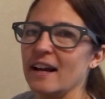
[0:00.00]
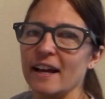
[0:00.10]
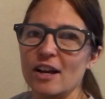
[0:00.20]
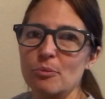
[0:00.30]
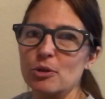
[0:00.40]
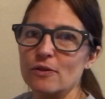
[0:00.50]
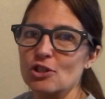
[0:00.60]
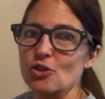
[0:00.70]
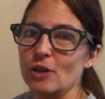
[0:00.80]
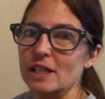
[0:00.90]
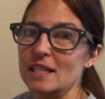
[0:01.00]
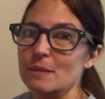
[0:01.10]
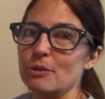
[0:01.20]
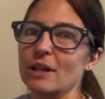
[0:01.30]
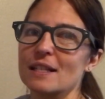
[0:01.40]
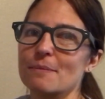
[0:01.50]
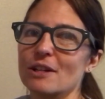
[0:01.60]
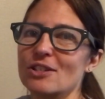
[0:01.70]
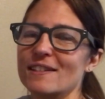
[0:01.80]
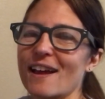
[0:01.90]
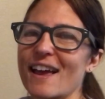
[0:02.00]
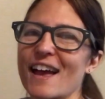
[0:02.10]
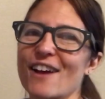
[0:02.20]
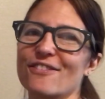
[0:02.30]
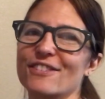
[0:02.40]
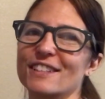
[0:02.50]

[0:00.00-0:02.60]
I hope you've enjoyed this book as much as I have.